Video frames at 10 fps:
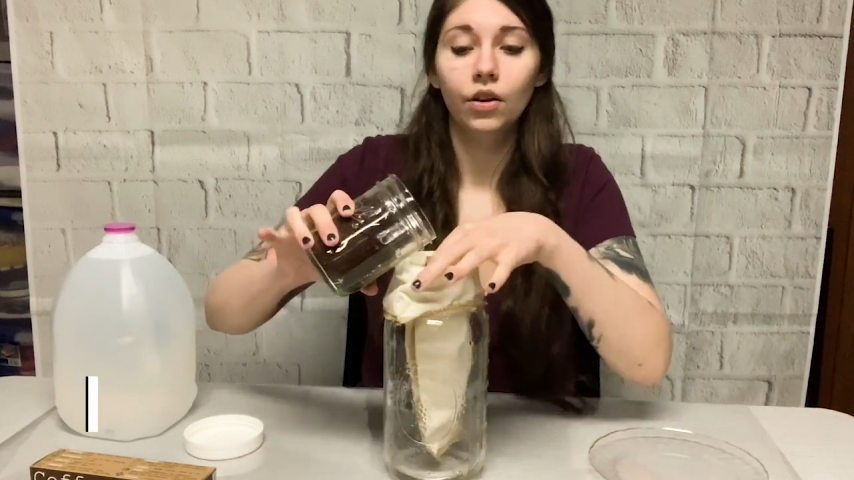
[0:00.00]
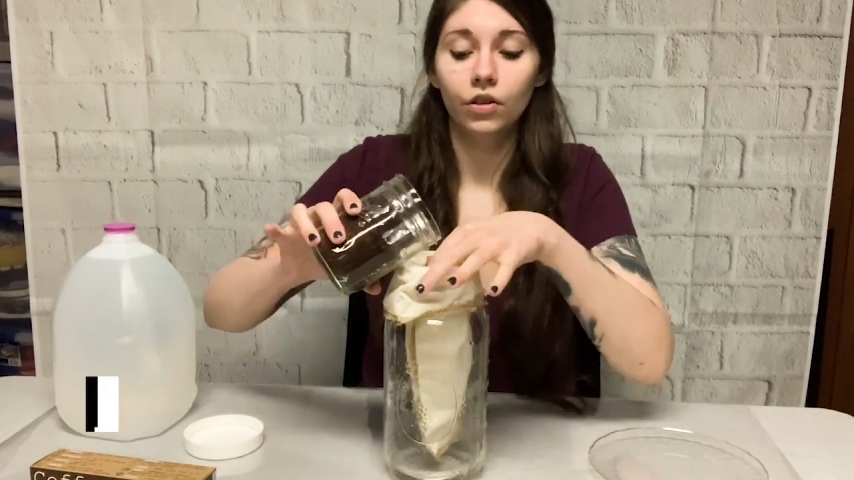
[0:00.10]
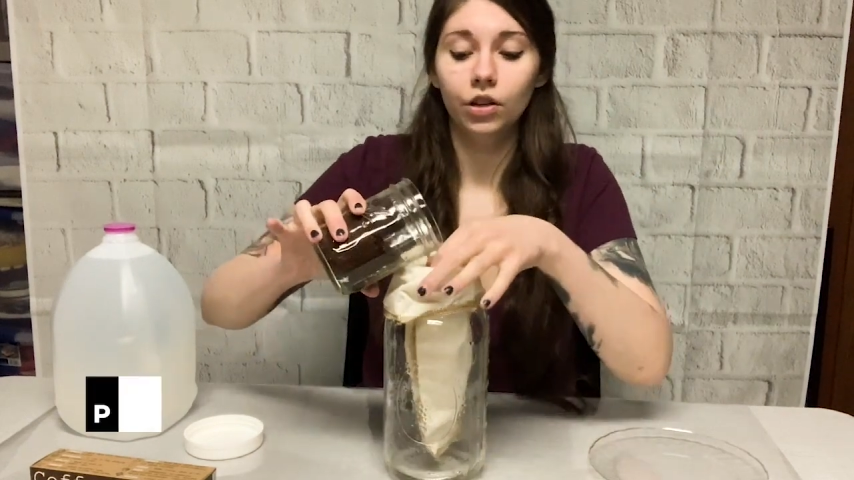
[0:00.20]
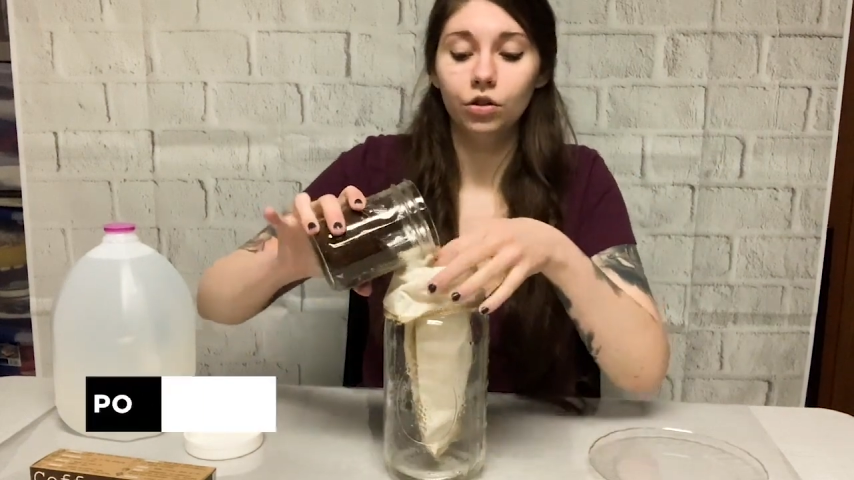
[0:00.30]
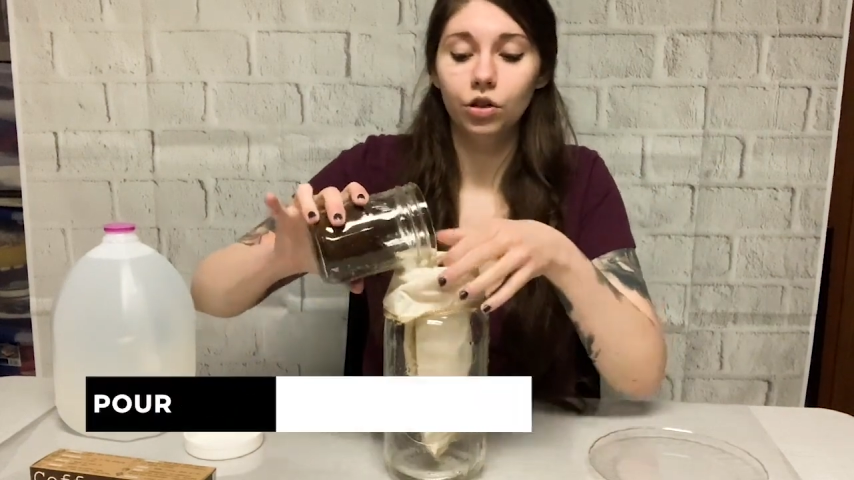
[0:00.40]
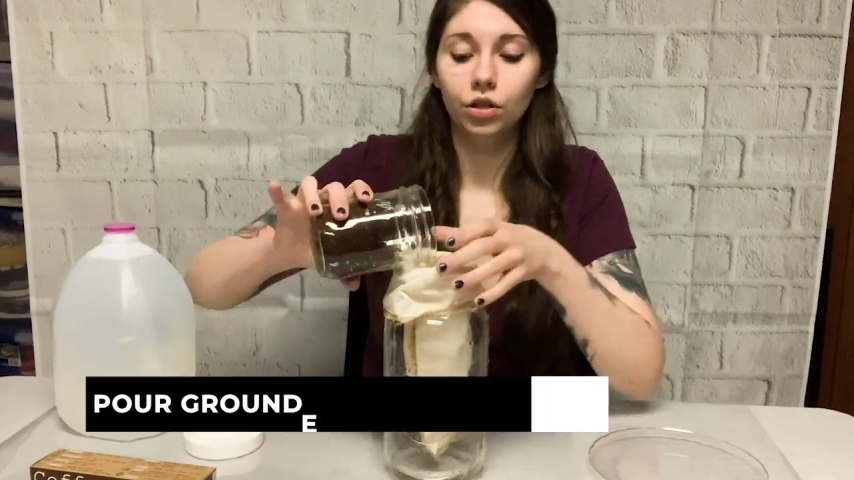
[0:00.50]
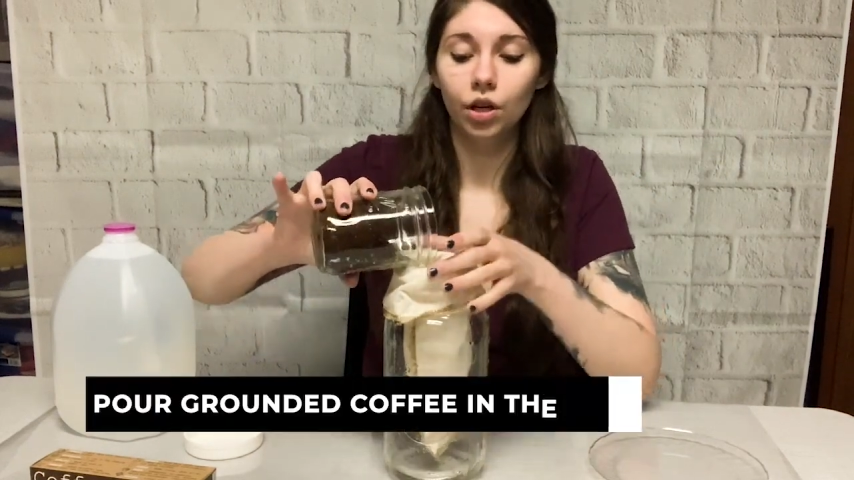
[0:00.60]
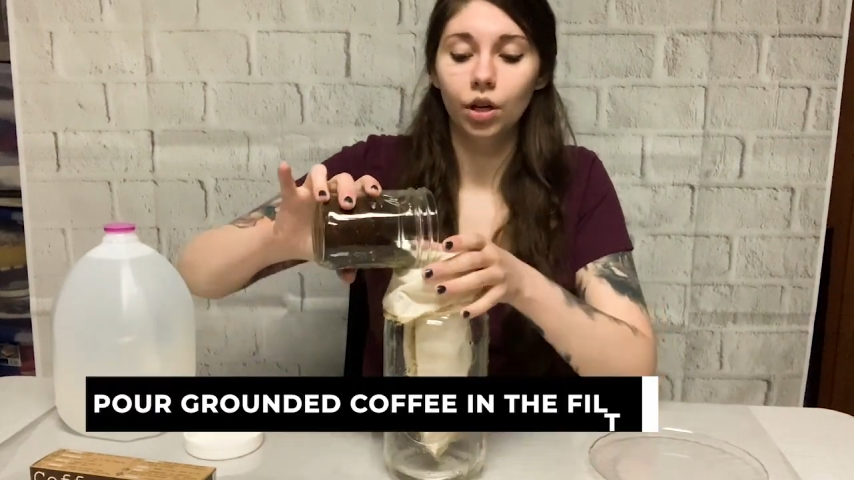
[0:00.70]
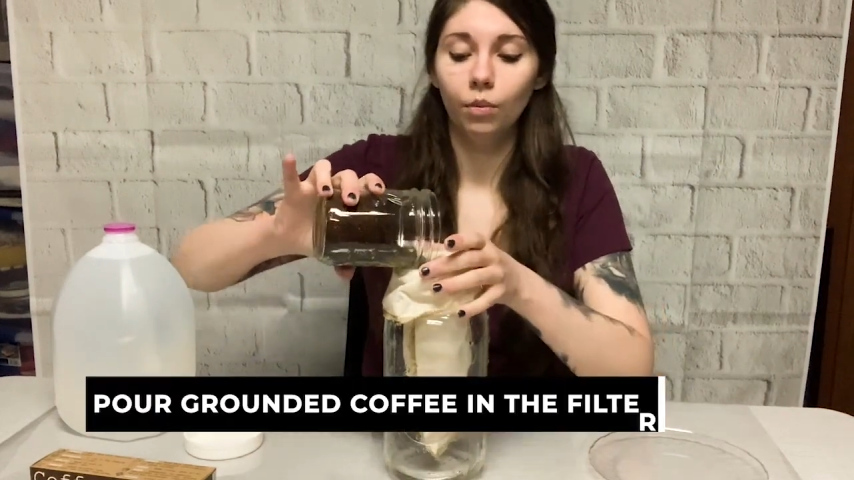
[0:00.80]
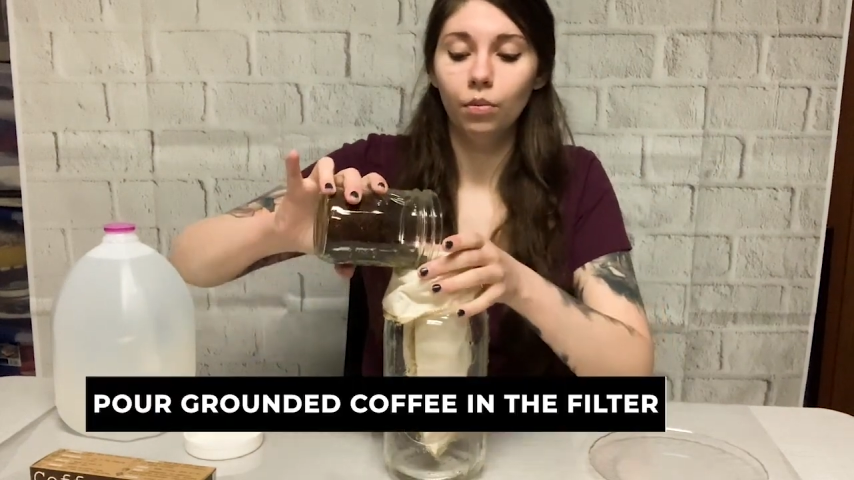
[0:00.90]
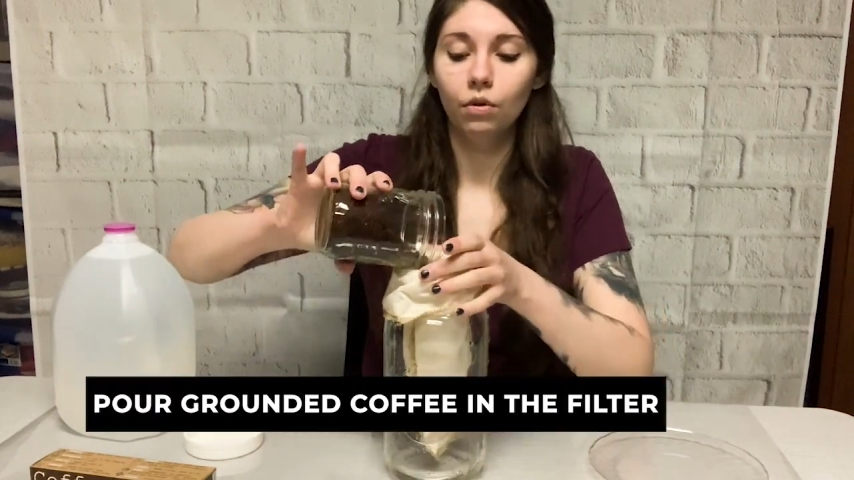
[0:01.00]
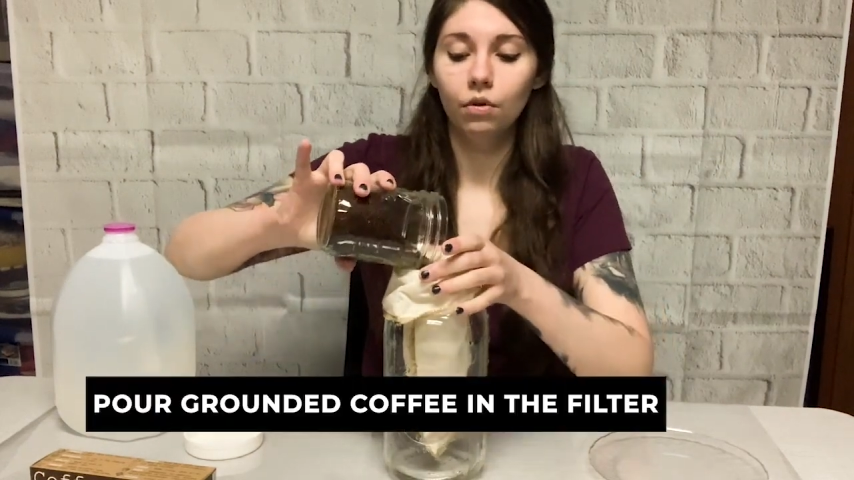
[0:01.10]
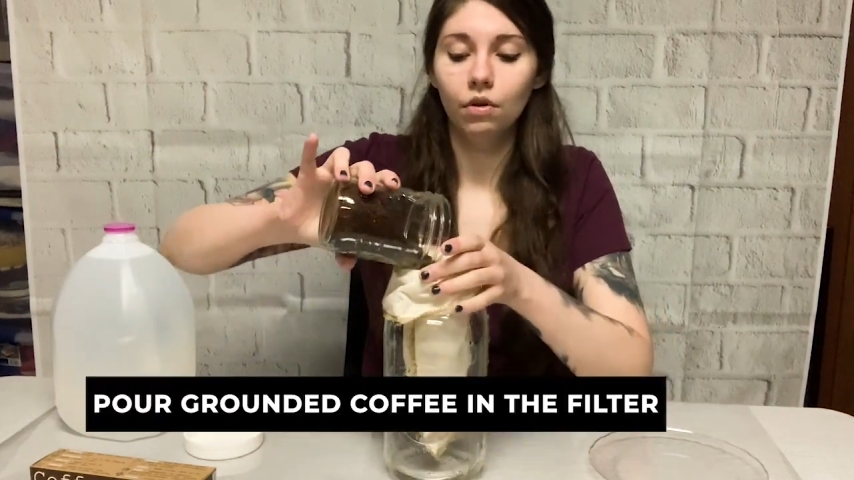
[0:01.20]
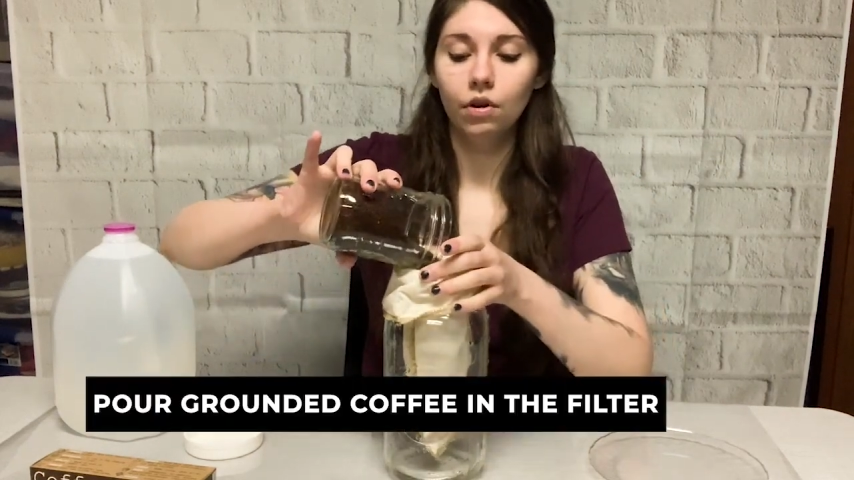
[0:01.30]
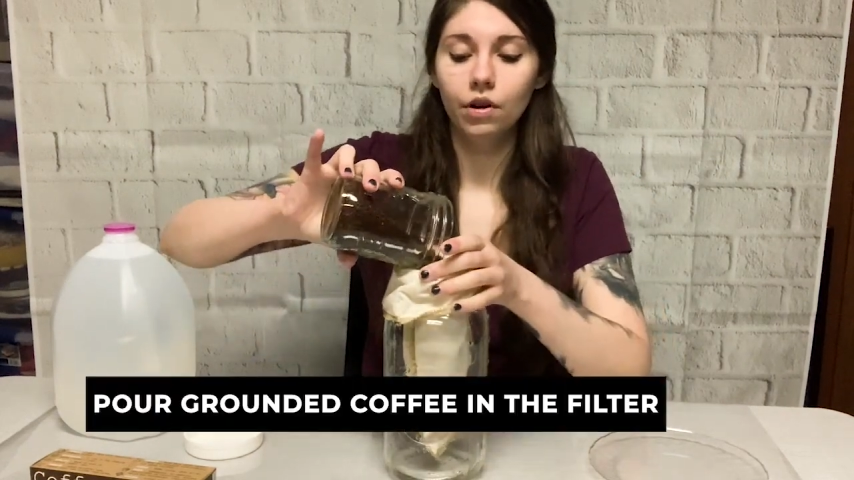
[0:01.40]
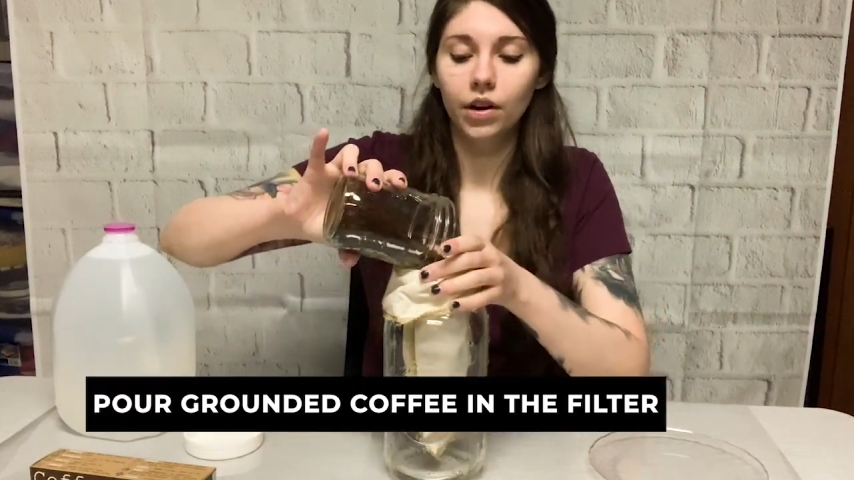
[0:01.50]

Then you're just going to pour